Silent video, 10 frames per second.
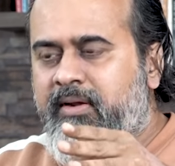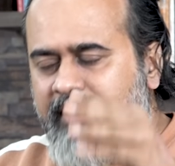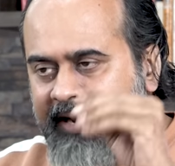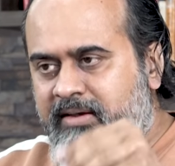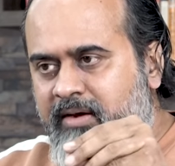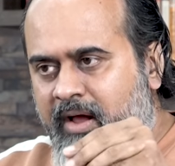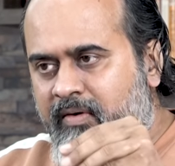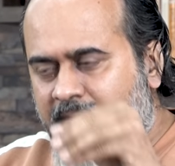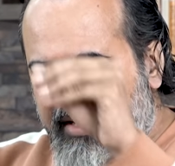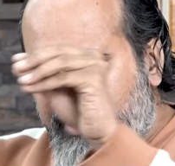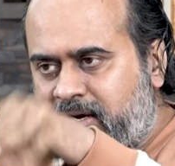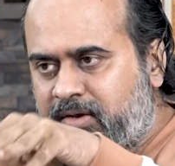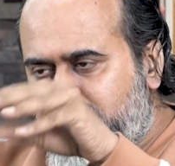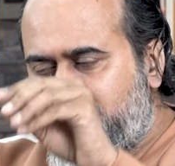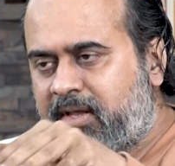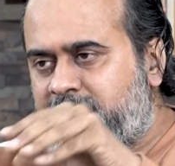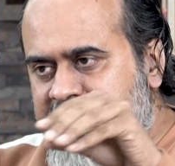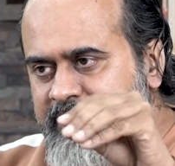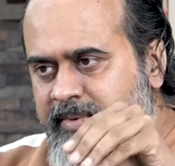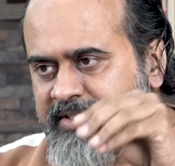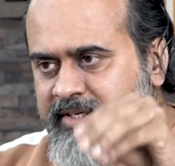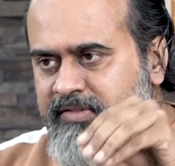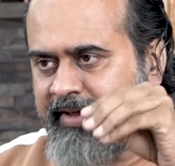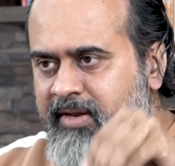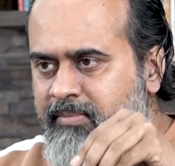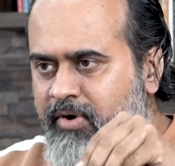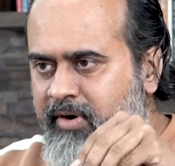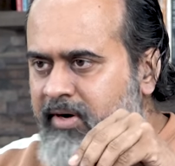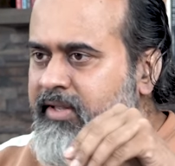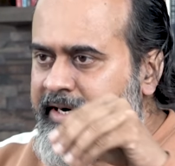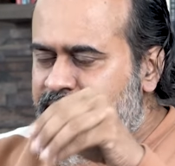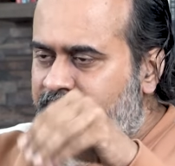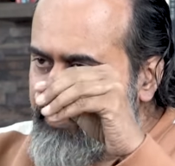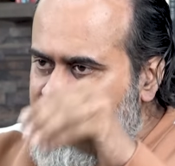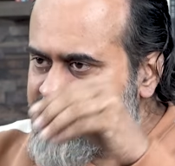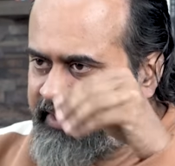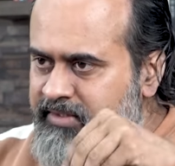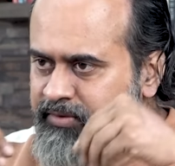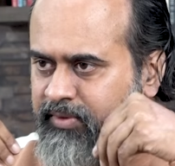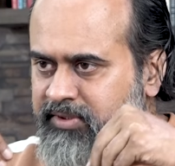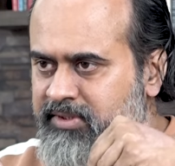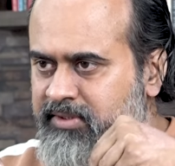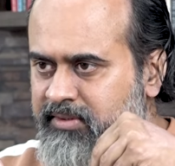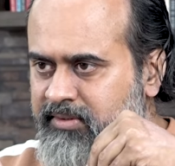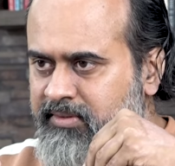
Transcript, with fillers: Right now, again you think masturbation is very important, that's why you're asking this question.